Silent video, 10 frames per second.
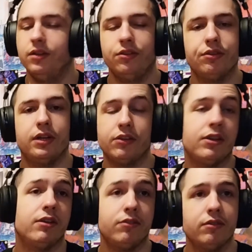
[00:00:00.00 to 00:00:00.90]
So that's
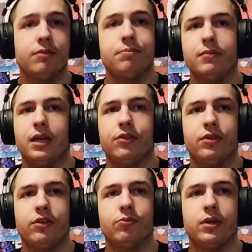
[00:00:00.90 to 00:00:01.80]
nice. That was a
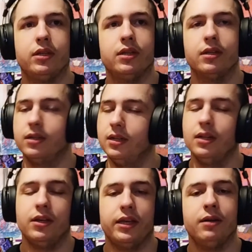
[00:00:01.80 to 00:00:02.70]
nice one.
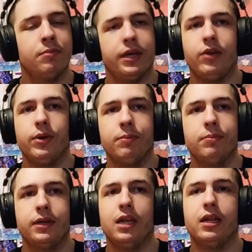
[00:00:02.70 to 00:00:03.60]
Yeah, anyway,
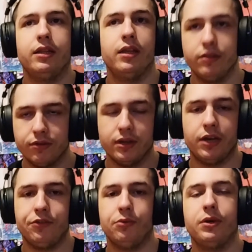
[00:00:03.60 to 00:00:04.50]
glad I did it.
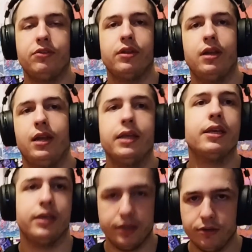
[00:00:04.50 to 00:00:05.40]
As always,
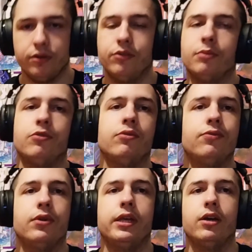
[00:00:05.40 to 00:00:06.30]
link in the description
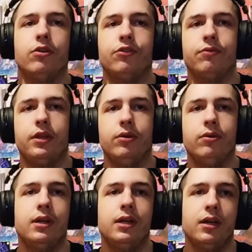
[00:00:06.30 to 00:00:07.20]
for the original
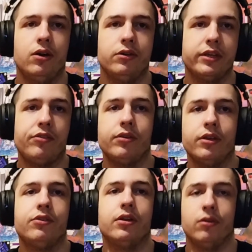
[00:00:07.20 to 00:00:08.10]
video on
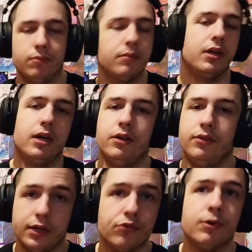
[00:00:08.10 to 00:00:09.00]
Genzuki's channel. The
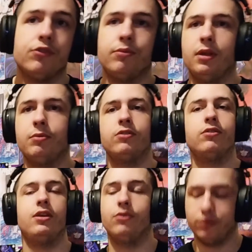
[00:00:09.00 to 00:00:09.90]
link to my stream element
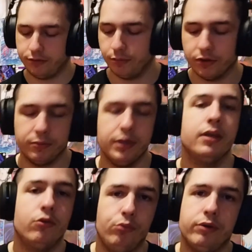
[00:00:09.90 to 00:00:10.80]
if you want to support me,
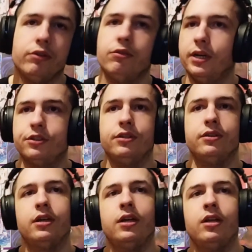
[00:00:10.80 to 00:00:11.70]
request
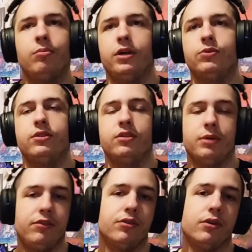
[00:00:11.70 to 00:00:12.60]
reaction, my Twitter, my
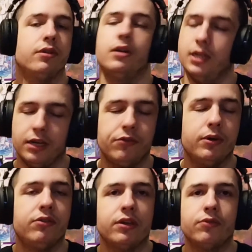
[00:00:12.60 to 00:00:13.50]
Discord. As
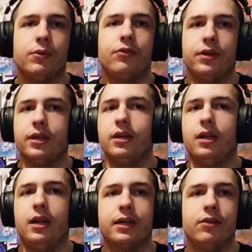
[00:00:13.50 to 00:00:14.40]
always, thanks for watching,
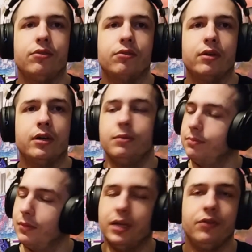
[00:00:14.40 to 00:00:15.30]
like and subscribe,
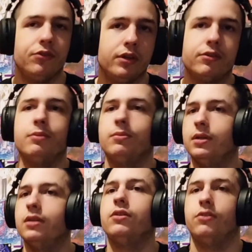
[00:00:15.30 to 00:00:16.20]
and see you next time.
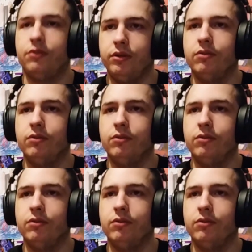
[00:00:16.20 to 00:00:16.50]
See